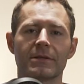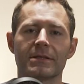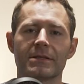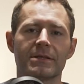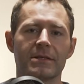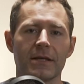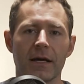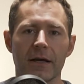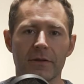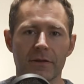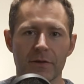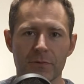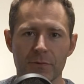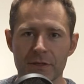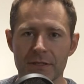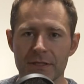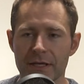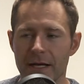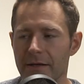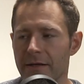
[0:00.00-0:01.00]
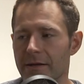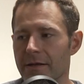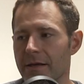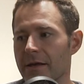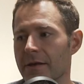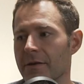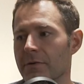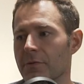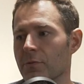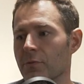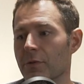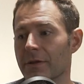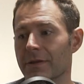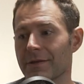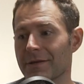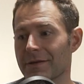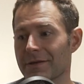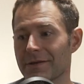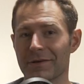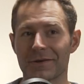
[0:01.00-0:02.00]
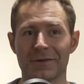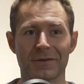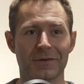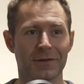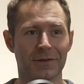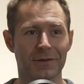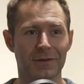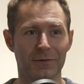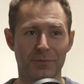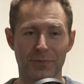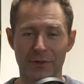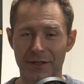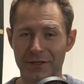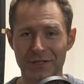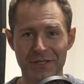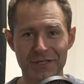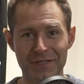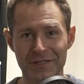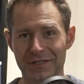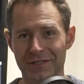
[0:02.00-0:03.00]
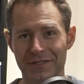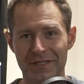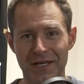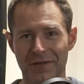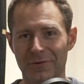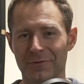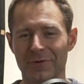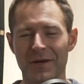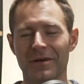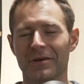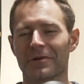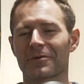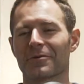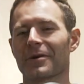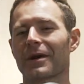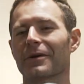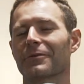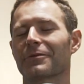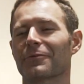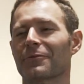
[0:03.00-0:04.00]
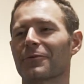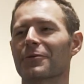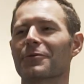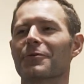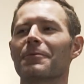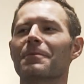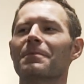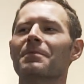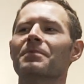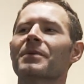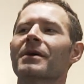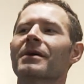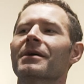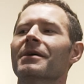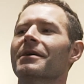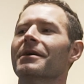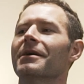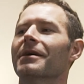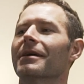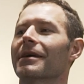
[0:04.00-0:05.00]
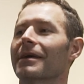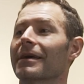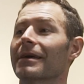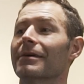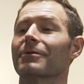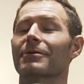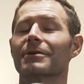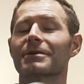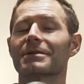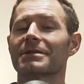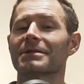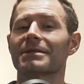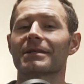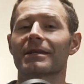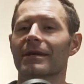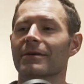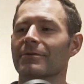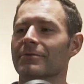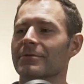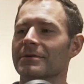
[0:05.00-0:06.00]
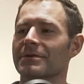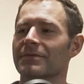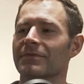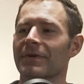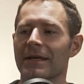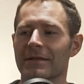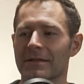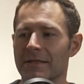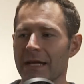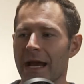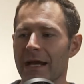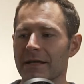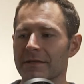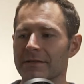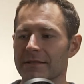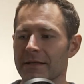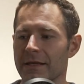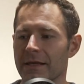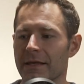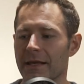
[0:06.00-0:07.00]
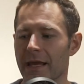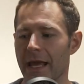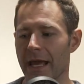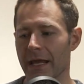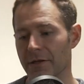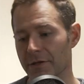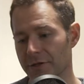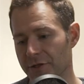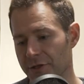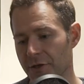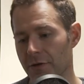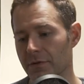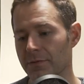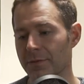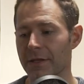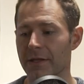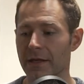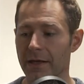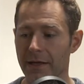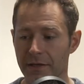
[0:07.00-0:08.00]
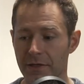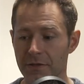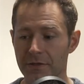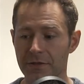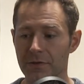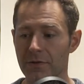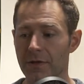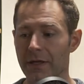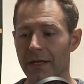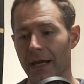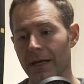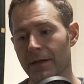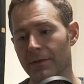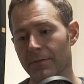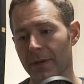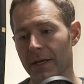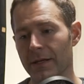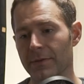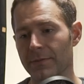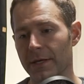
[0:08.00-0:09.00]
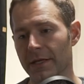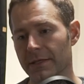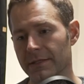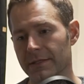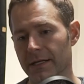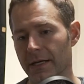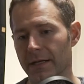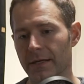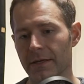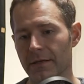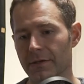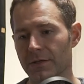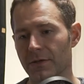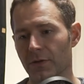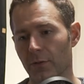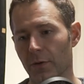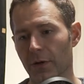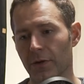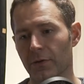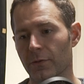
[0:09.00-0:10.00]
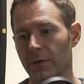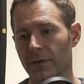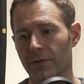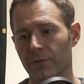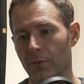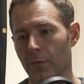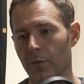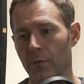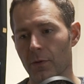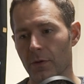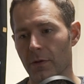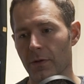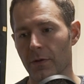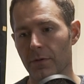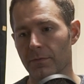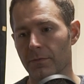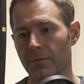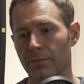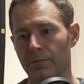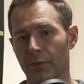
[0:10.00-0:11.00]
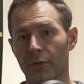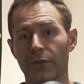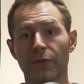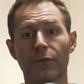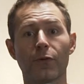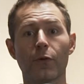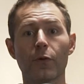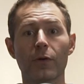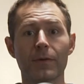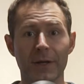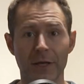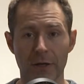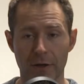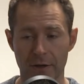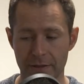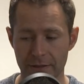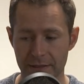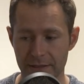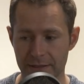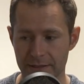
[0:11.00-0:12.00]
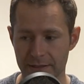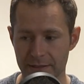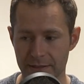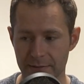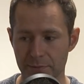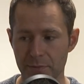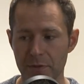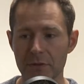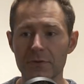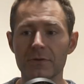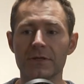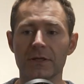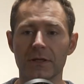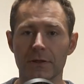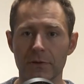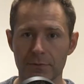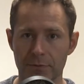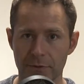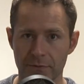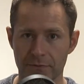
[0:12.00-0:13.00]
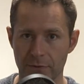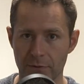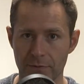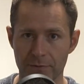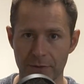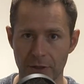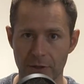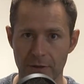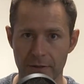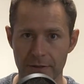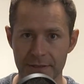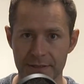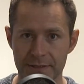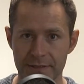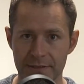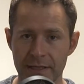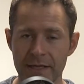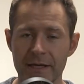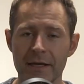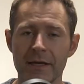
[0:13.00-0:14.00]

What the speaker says: style that we'd done it in, with the little plushies decorated around the room. It was fantastic, and it showed me that I could do it, and it made me excited to work with more performing artists, musical performing artists